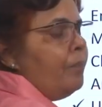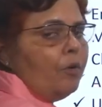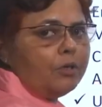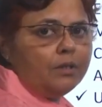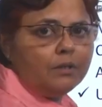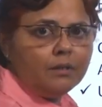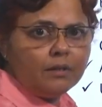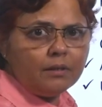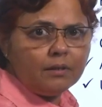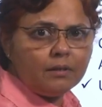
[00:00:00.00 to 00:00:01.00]
important,
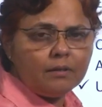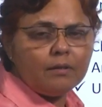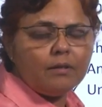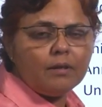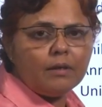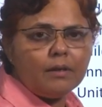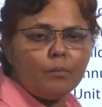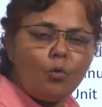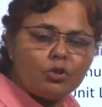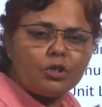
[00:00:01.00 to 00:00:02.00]

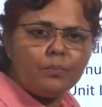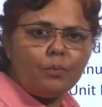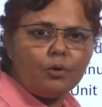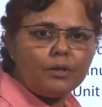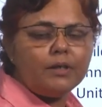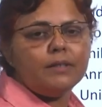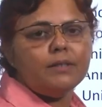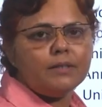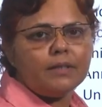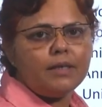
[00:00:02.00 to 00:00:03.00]
most important in
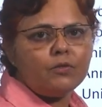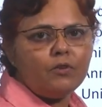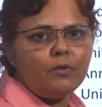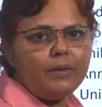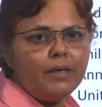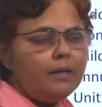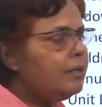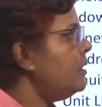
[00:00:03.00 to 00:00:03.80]
this case will be